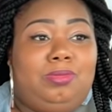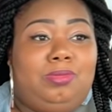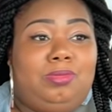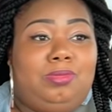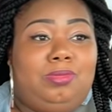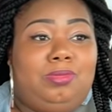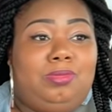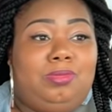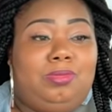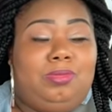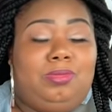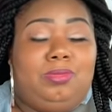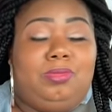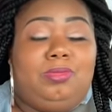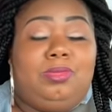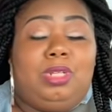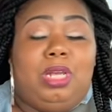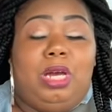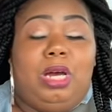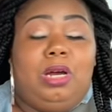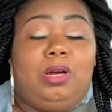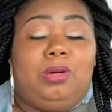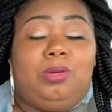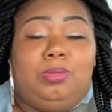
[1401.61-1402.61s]
Huh?
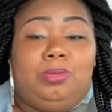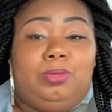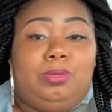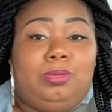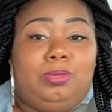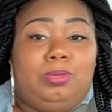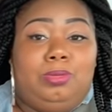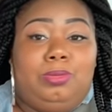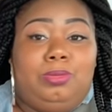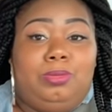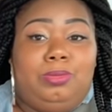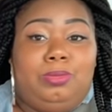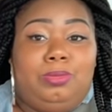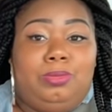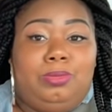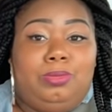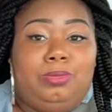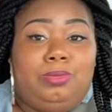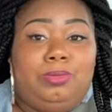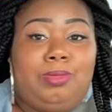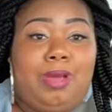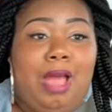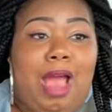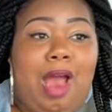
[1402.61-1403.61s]
No.
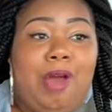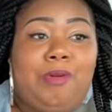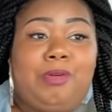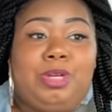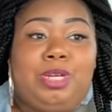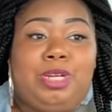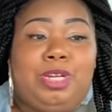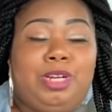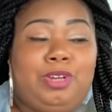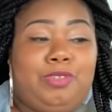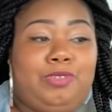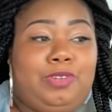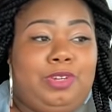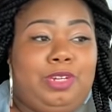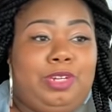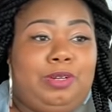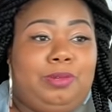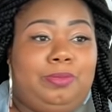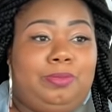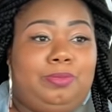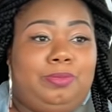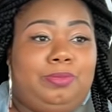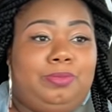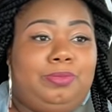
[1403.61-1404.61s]
I already cooked for
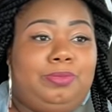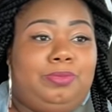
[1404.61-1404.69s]
them.